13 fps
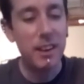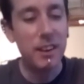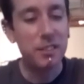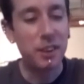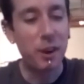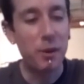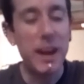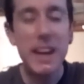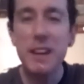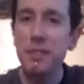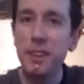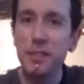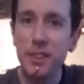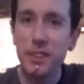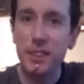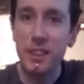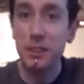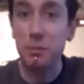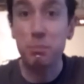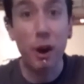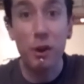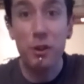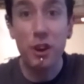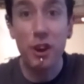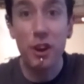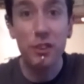So even if this gets
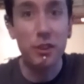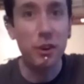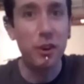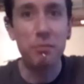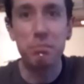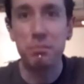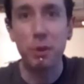broken or